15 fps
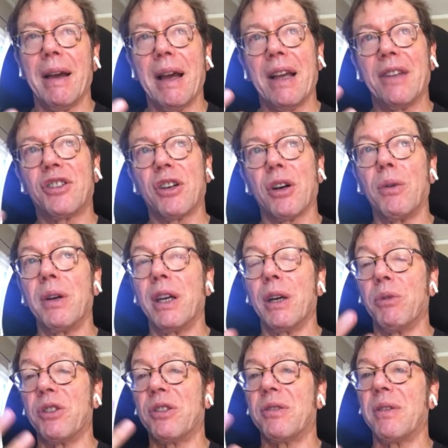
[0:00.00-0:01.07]
And so it
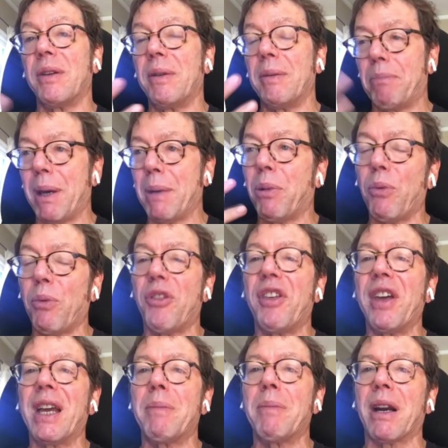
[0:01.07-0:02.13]
was, people were
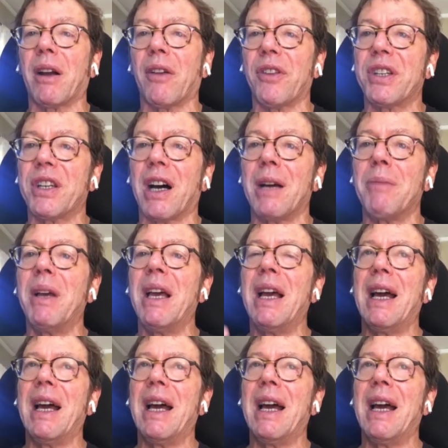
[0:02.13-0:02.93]
thinking about it all the time,